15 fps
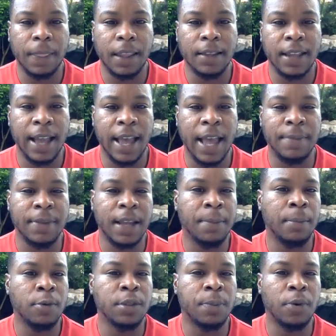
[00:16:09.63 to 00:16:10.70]
The app that
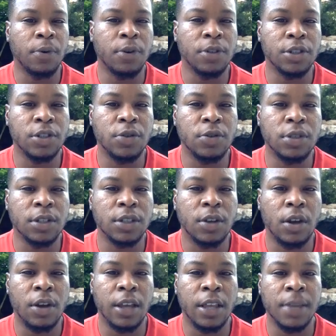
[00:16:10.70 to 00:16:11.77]
most brokers use is
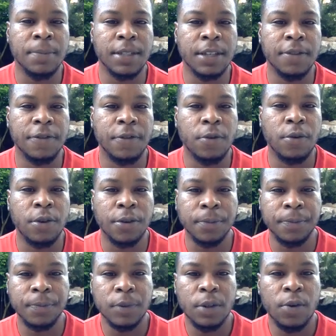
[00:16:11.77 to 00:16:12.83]
called MT4
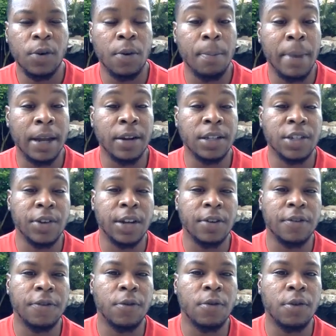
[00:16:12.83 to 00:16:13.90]
or
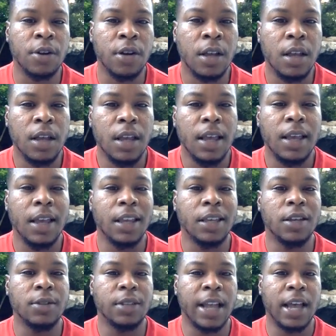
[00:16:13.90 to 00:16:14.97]
MetaTrader 4, and
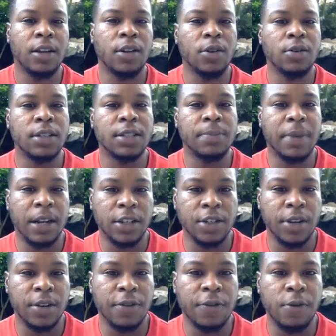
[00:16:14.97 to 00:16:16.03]
you'll download this
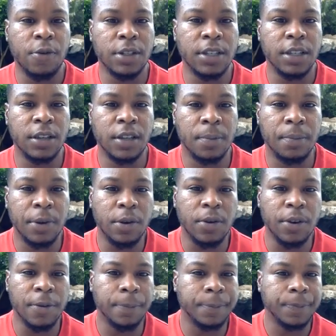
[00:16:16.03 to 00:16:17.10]
MetaTrader 4 to your
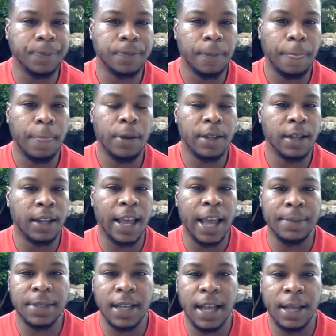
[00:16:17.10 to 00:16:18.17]
computer, your
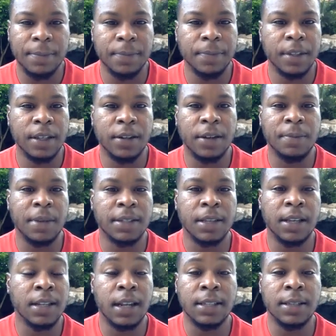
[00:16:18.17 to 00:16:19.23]
laptop. It
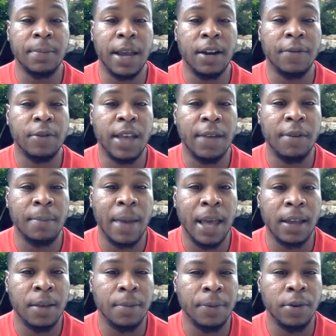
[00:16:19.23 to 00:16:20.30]
doesn't matter if you have a
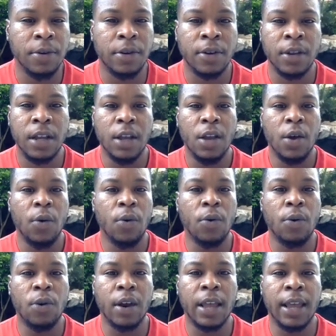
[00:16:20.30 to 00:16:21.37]
Mac computer
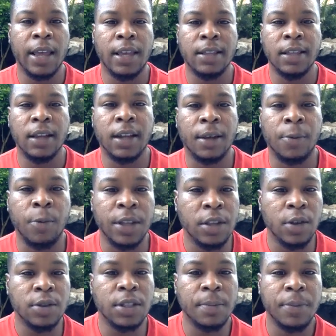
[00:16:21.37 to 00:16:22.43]
or a
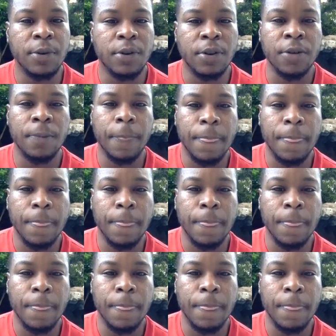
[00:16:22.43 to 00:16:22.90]
Windows computer.